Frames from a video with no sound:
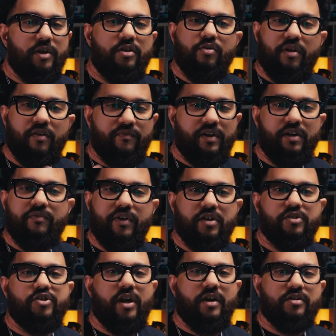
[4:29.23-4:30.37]
you can feel free to
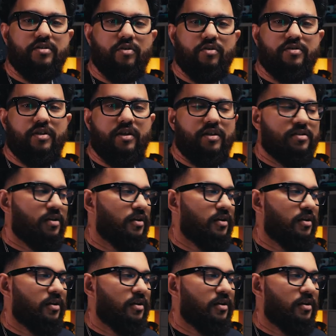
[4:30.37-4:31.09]
change those things.